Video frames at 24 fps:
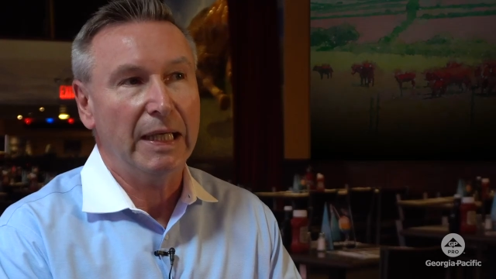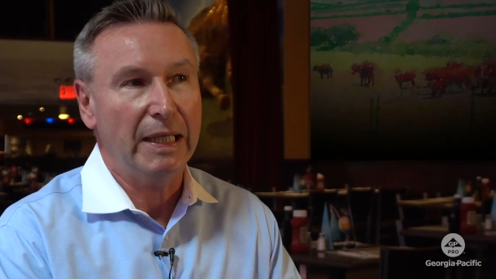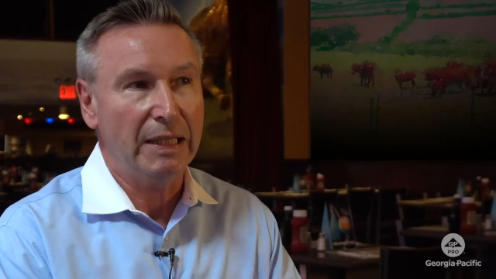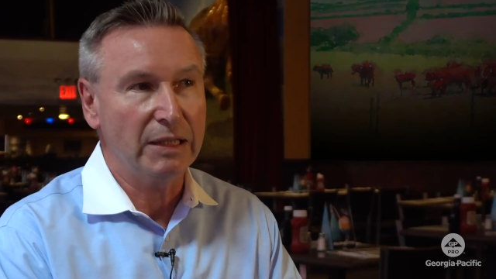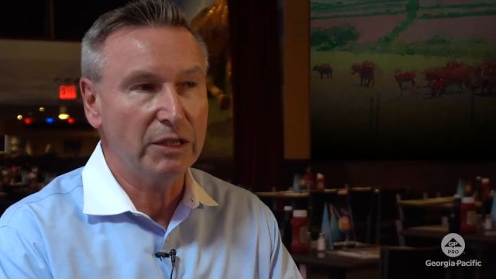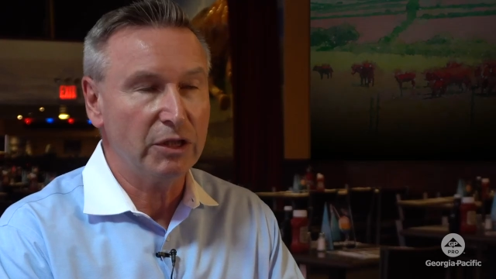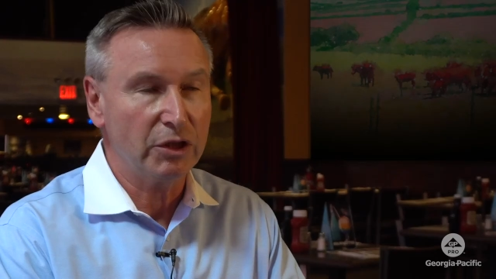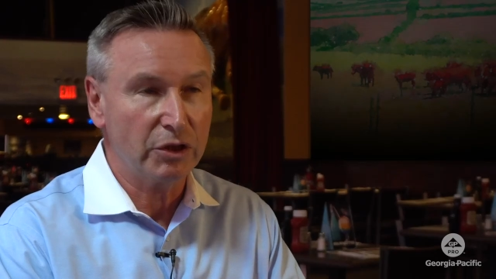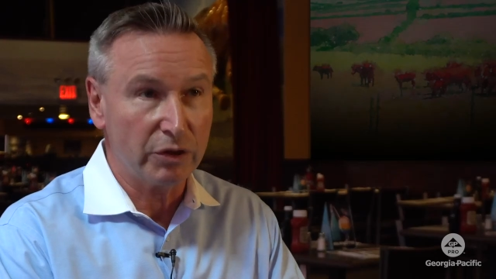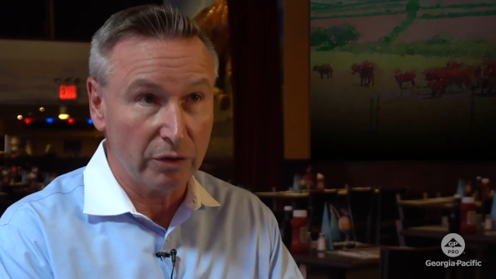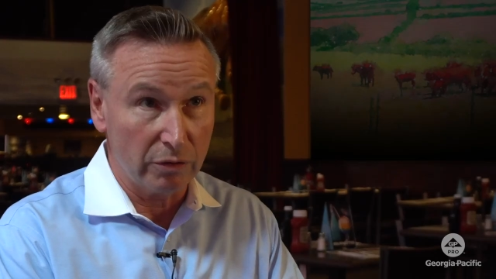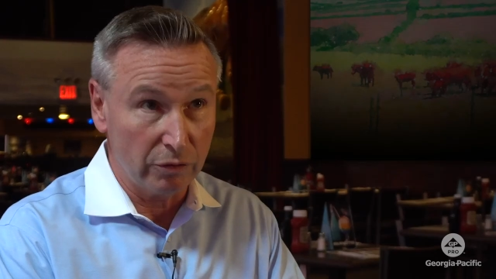
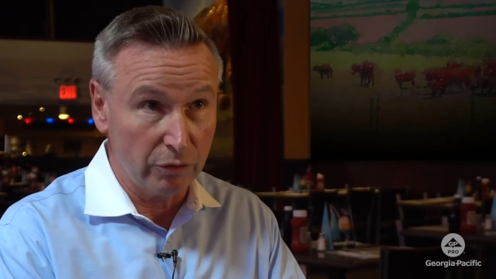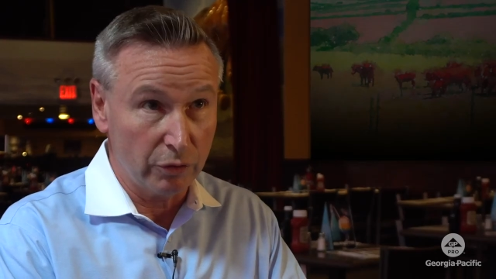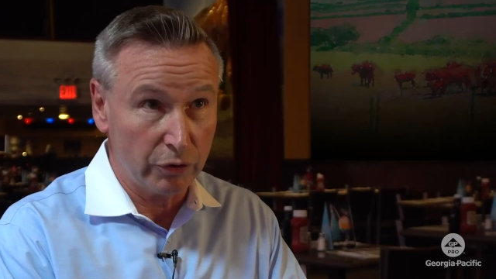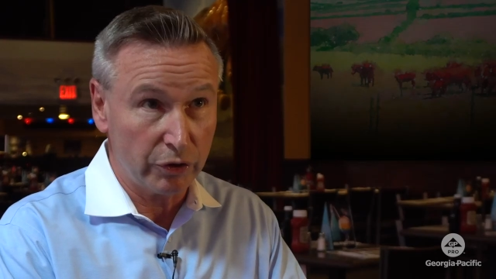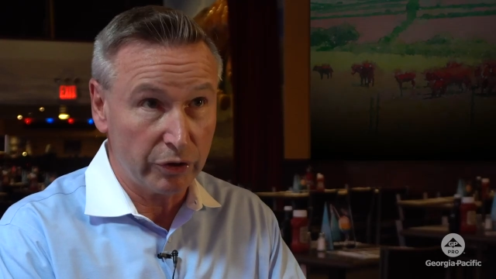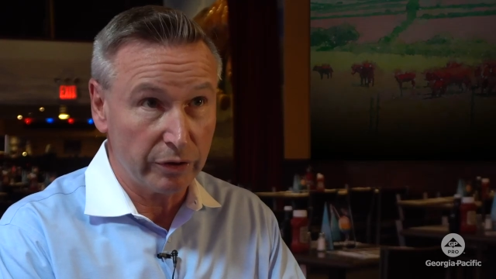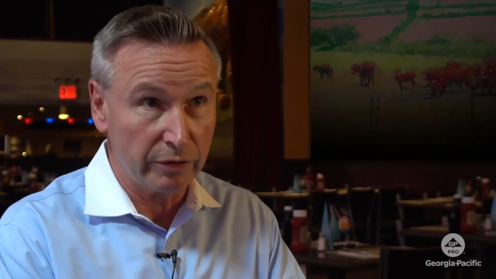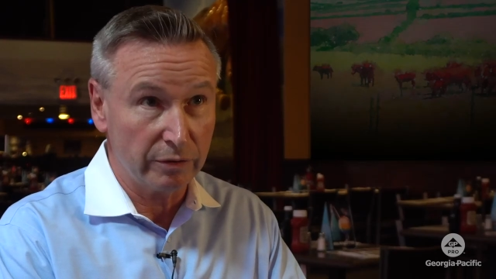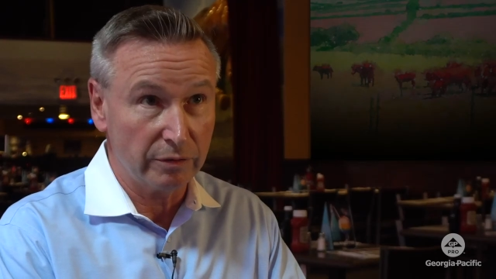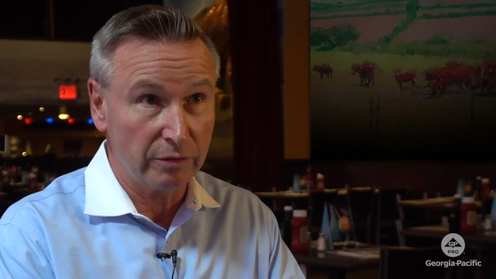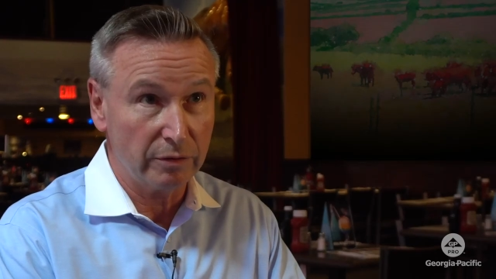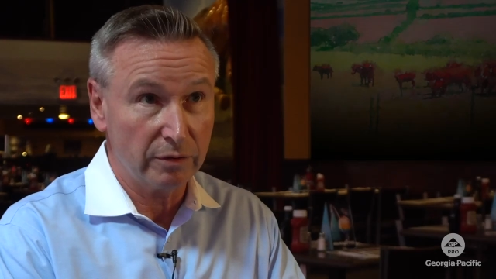easy
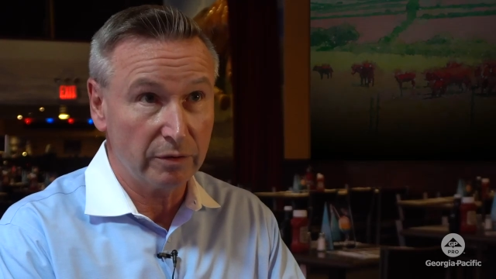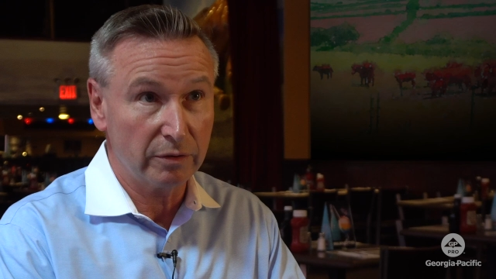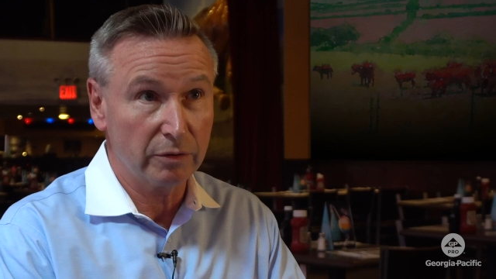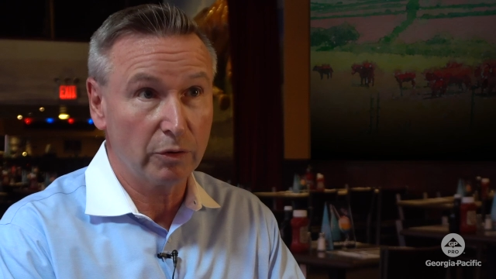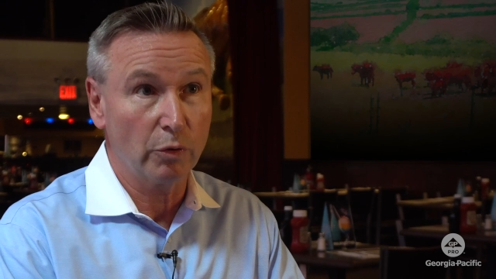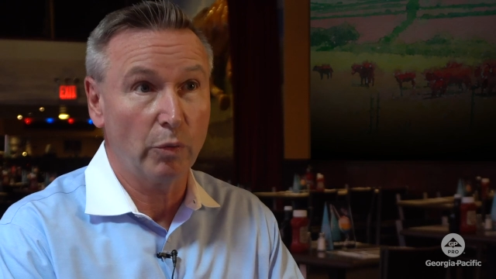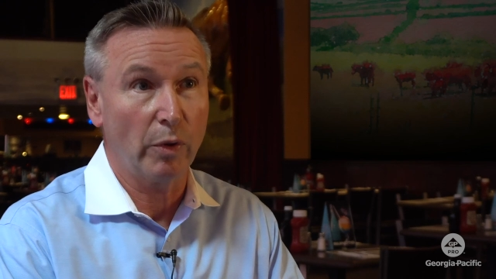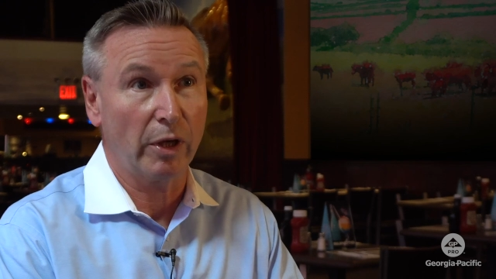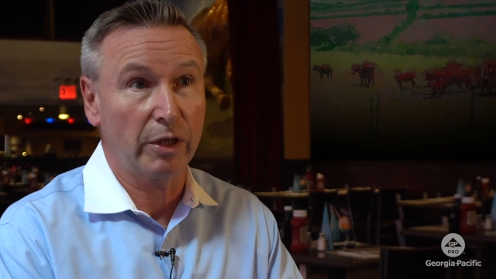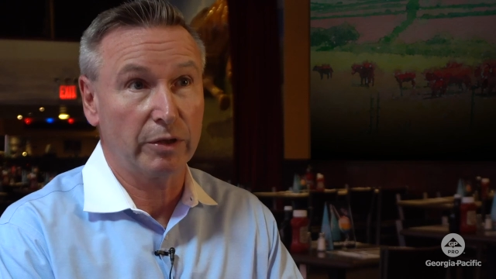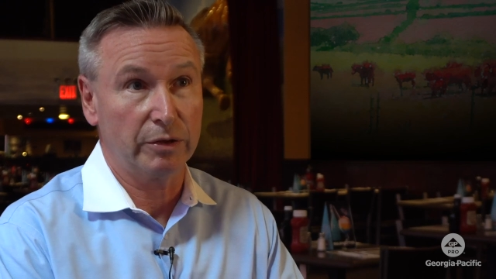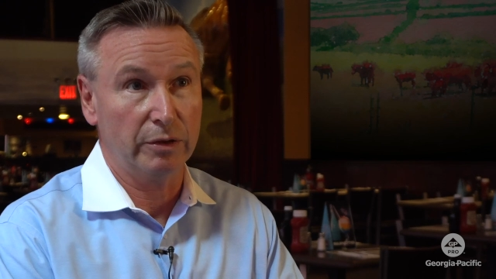solutions,
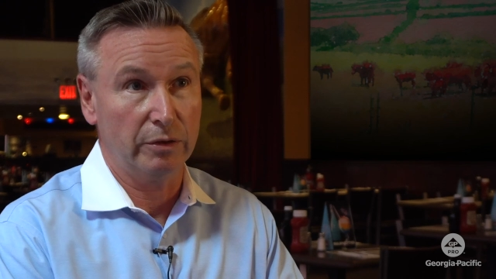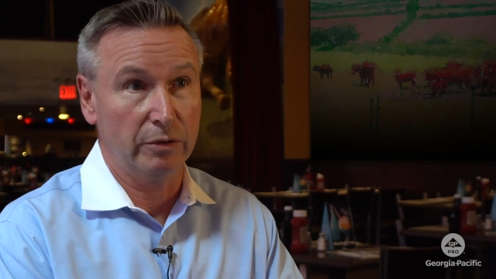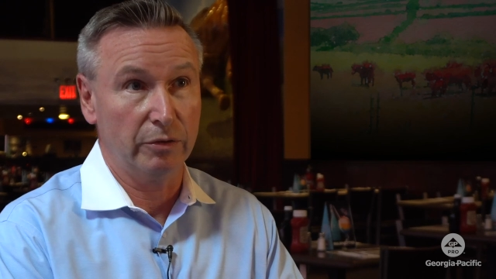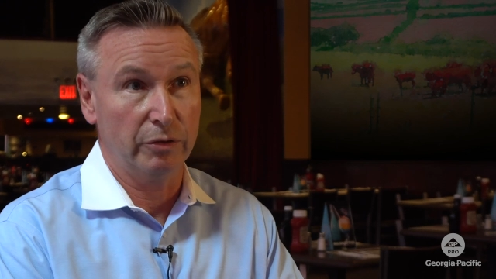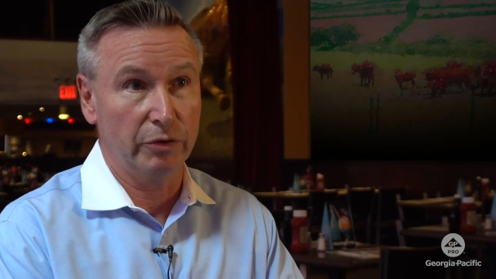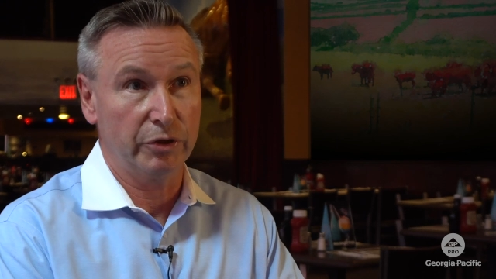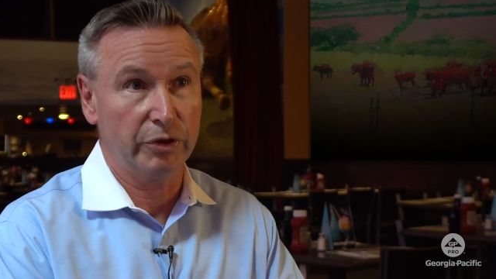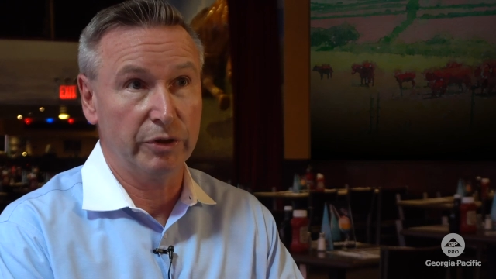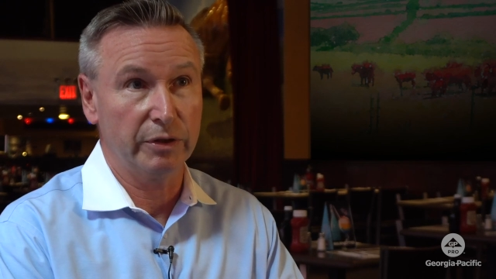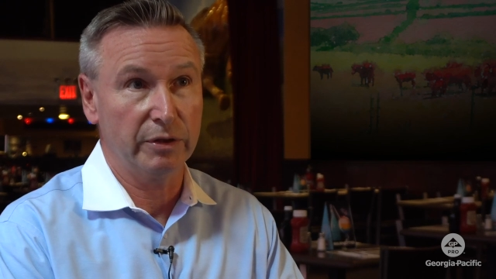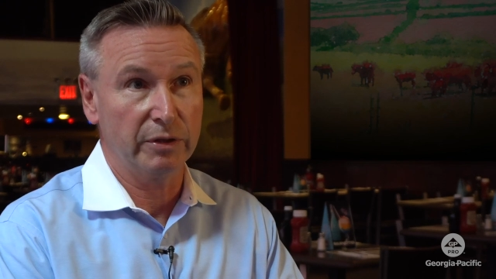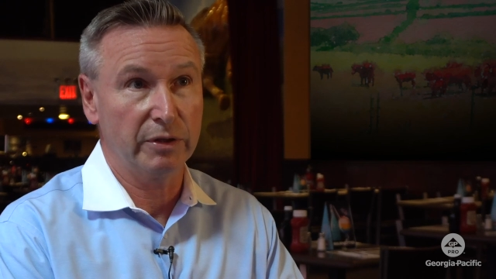quick
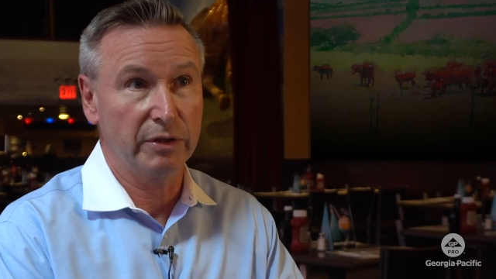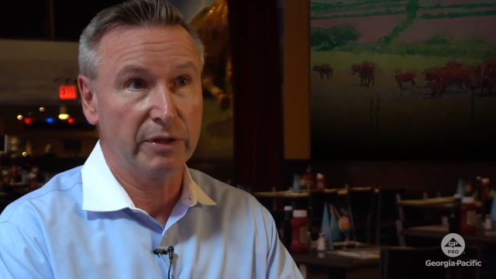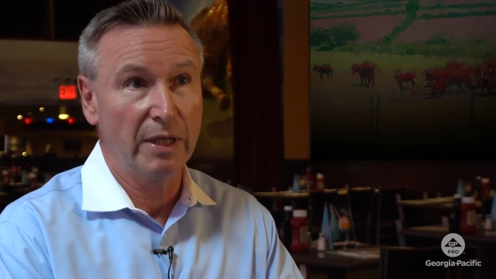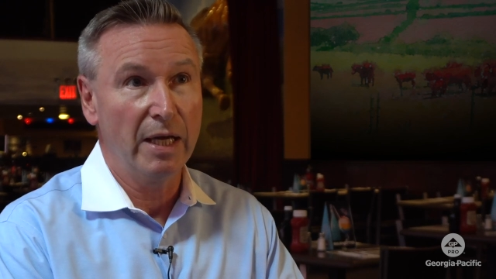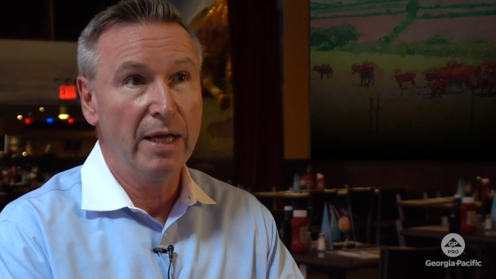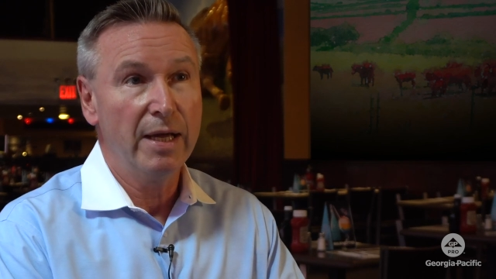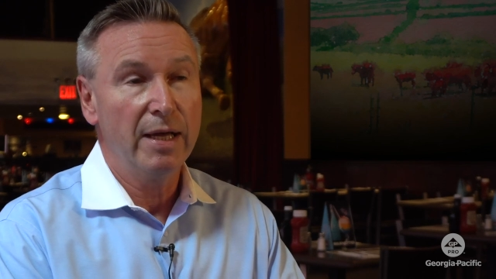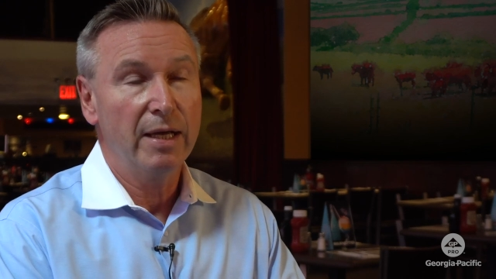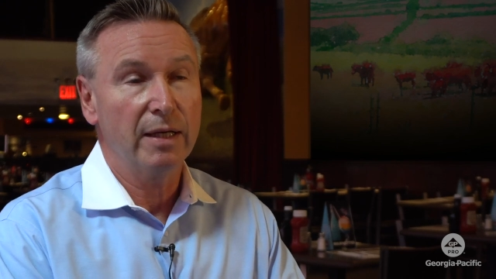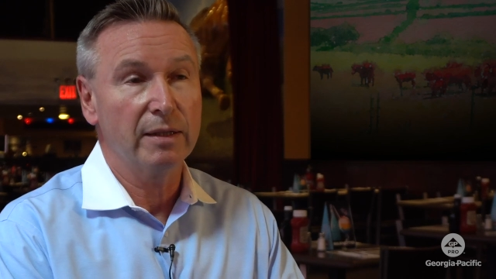solutions,